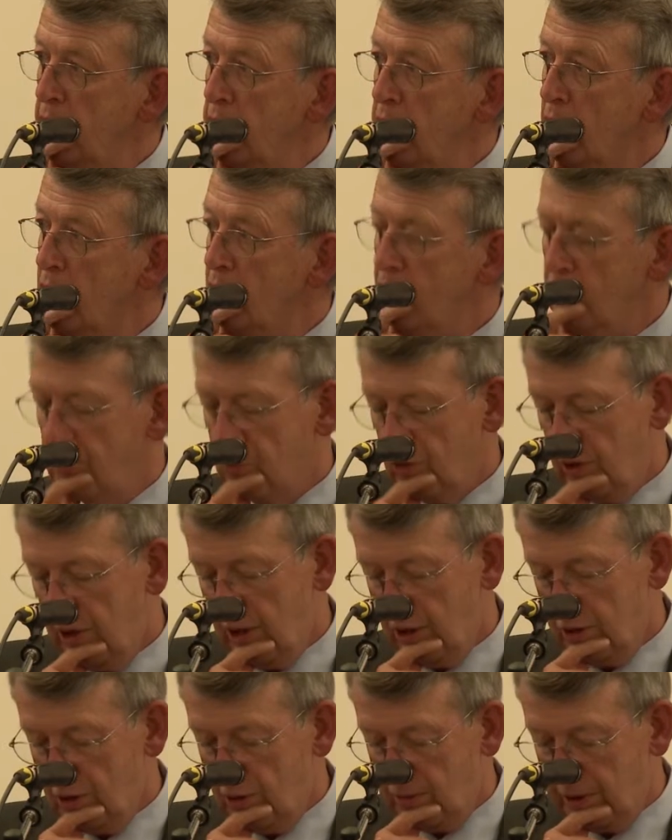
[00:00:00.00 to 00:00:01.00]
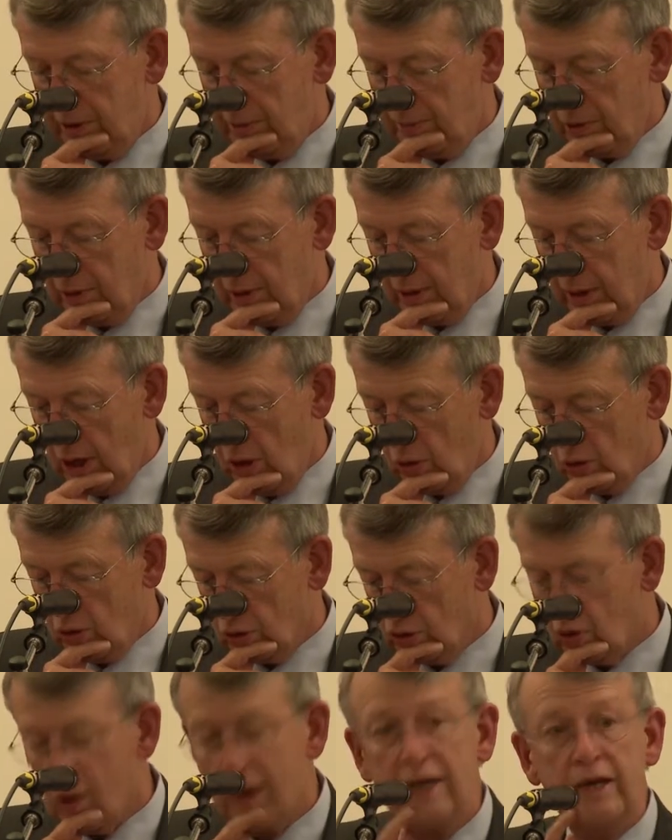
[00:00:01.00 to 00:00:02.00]
There are over 300 people in local
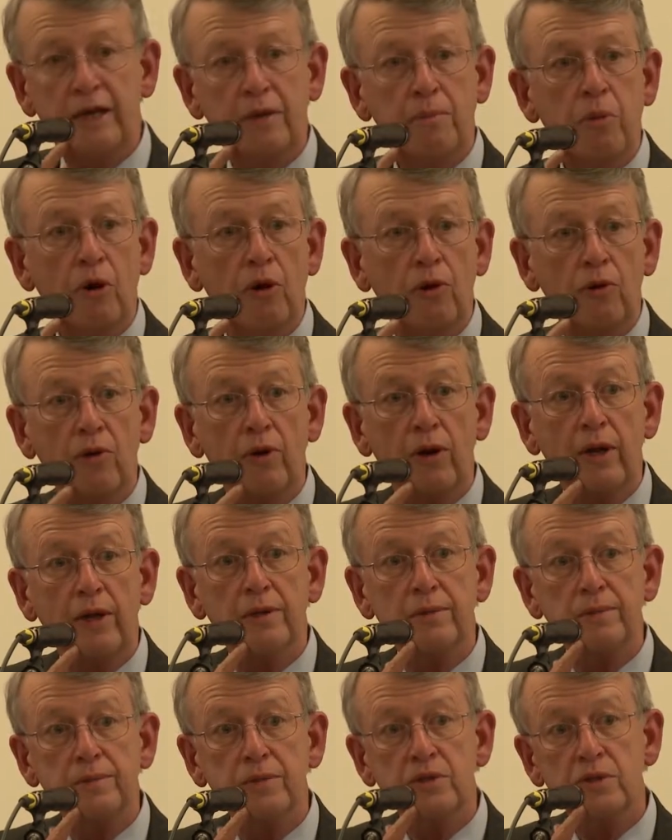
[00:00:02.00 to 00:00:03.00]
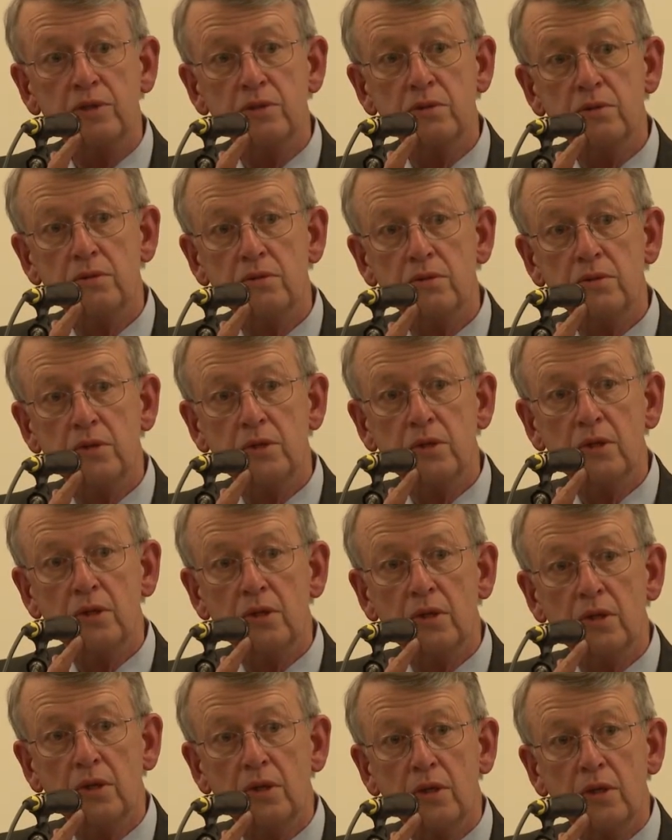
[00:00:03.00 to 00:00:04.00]
training programs,
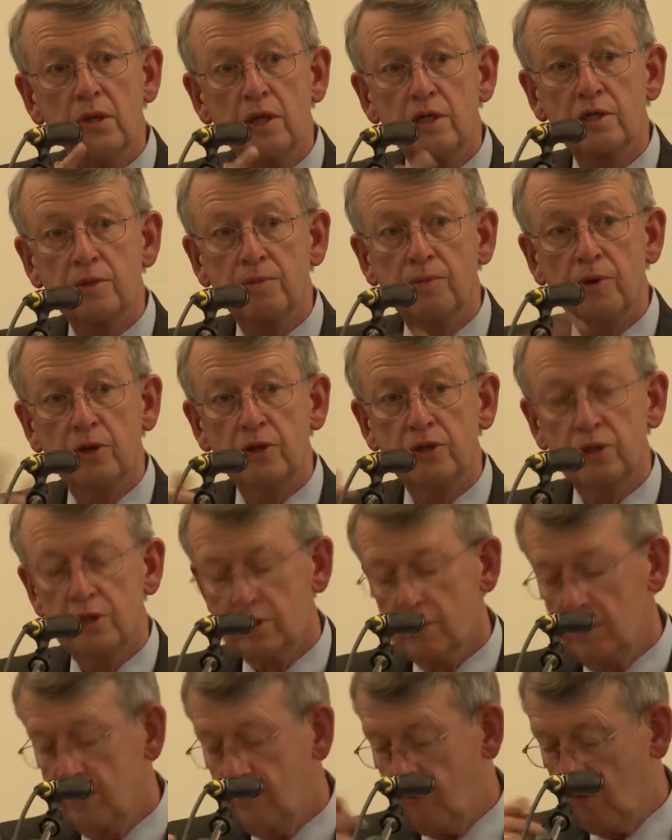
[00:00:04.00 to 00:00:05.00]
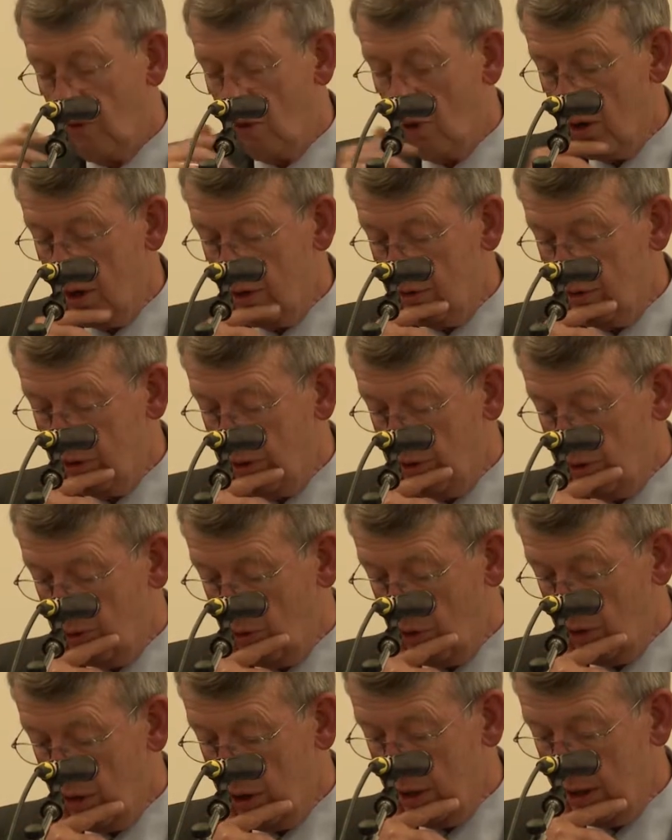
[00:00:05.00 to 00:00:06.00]
as opposed to the 400
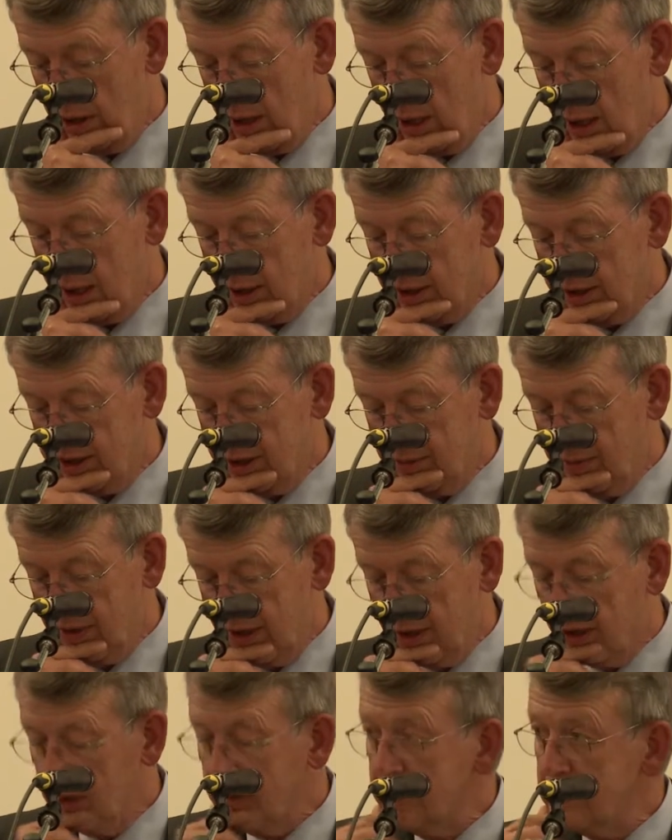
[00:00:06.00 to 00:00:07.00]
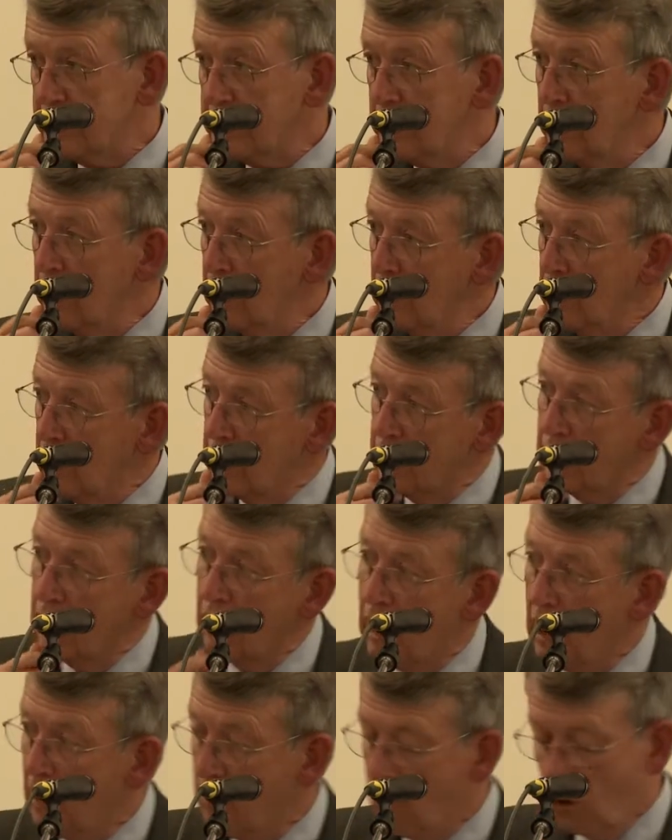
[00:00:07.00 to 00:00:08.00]
who are in our seminaries. There are a
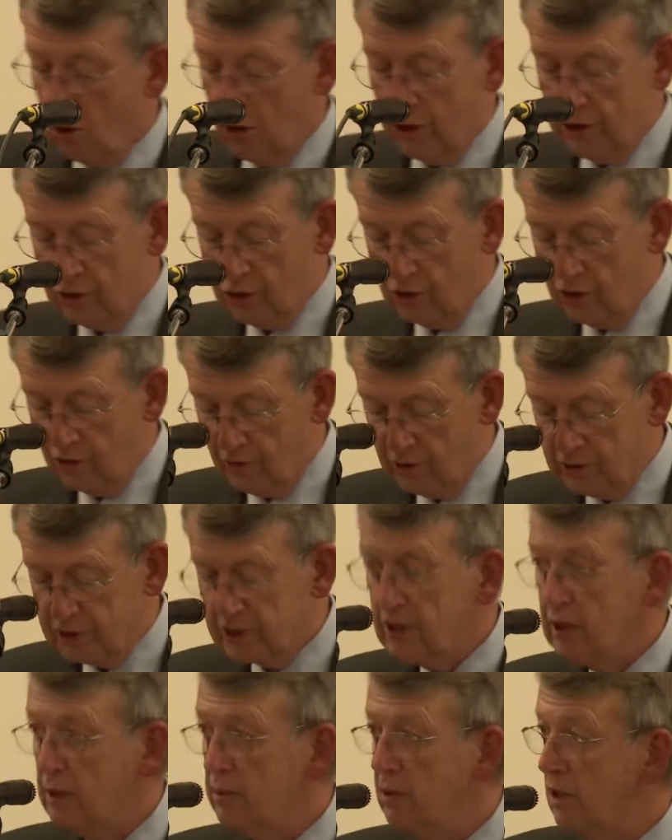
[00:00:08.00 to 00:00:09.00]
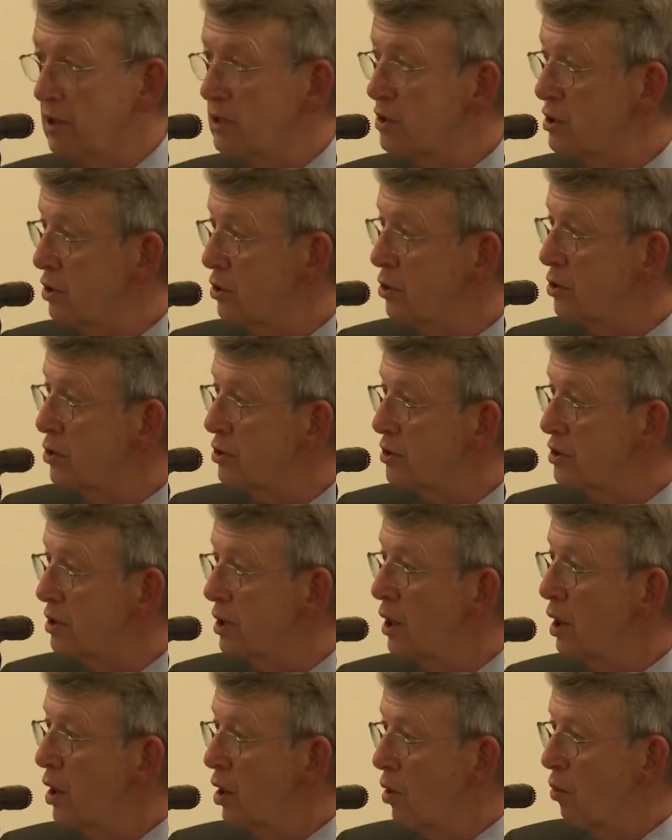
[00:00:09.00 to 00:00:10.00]
lot more in university-based schools.
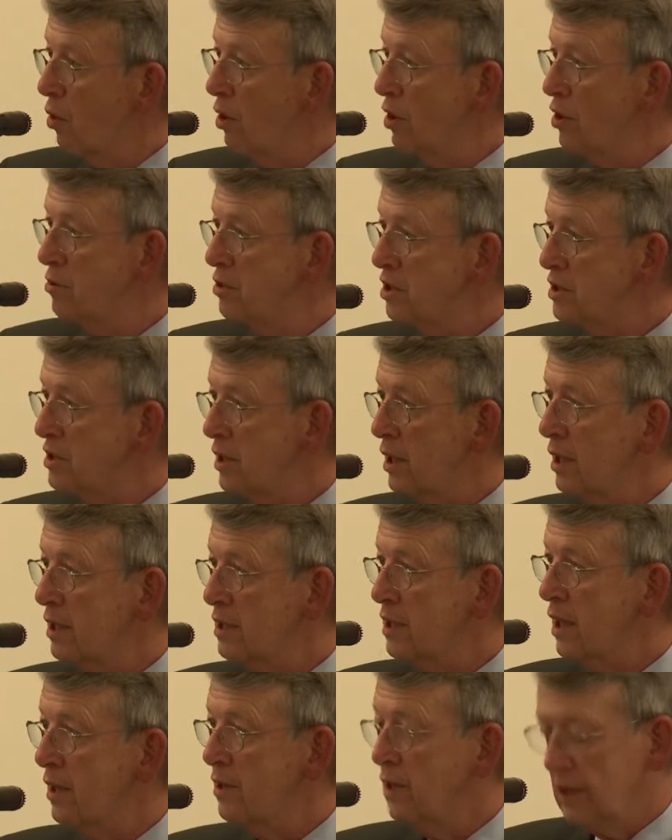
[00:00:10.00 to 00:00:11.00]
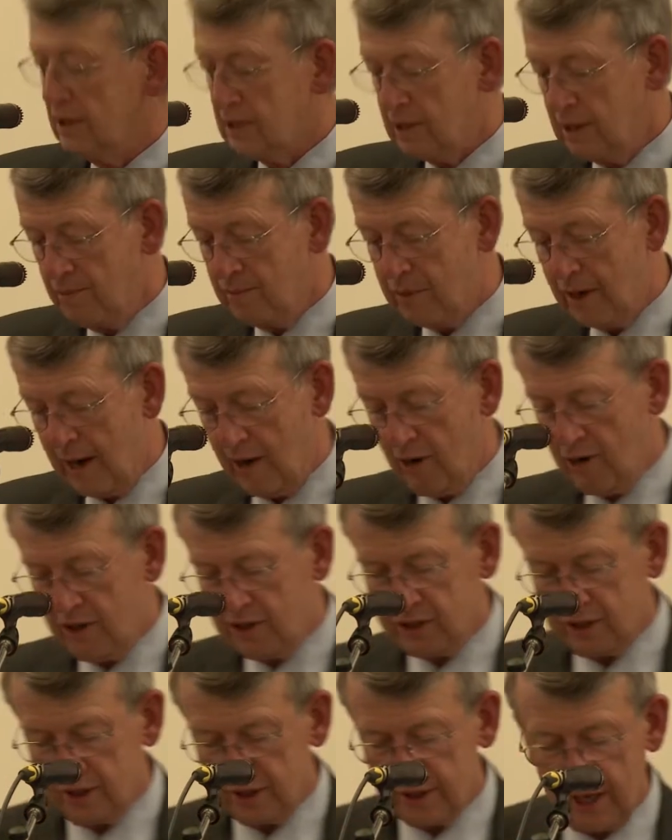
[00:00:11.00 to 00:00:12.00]
One of the mistakes I think some
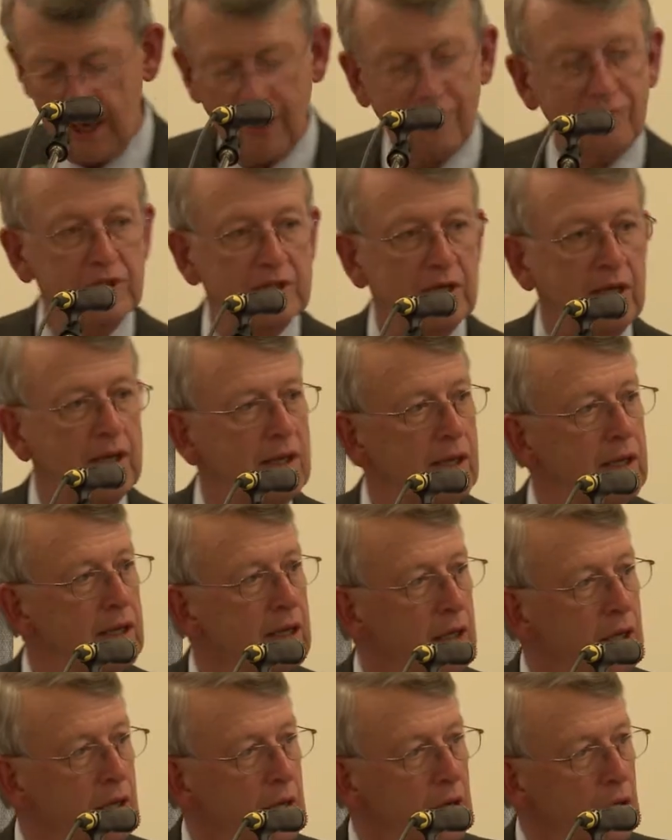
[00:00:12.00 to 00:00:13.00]
parishes have is they think,